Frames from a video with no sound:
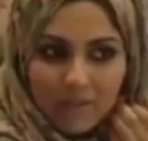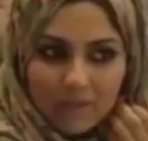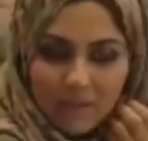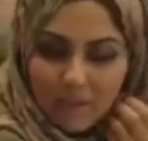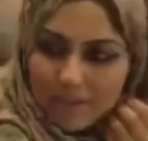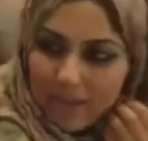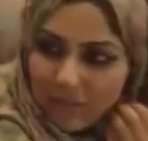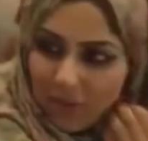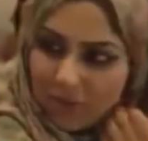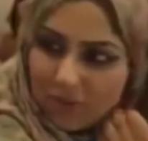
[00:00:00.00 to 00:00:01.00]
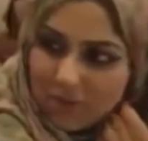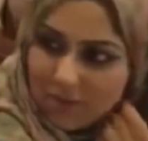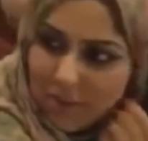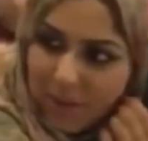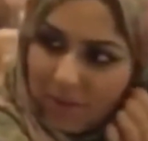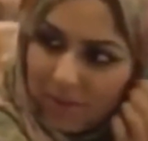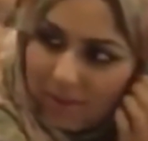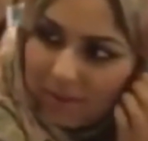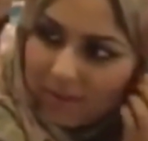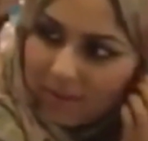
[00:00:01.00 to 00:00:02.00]
I feel so self-conscious about
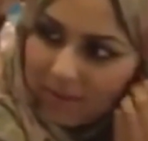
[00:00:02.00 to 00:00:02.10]
it.